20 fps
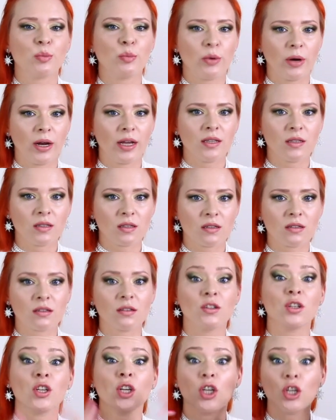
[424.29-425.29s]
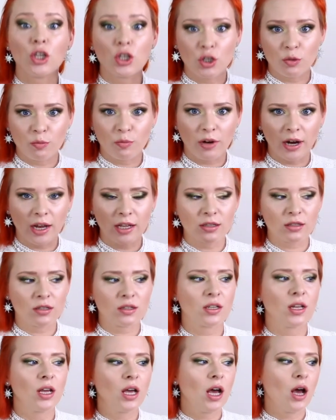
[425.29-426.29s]
brands, niche
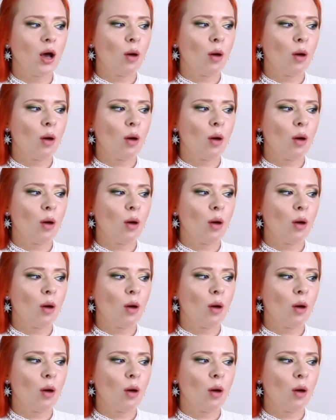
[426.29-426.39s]
brands,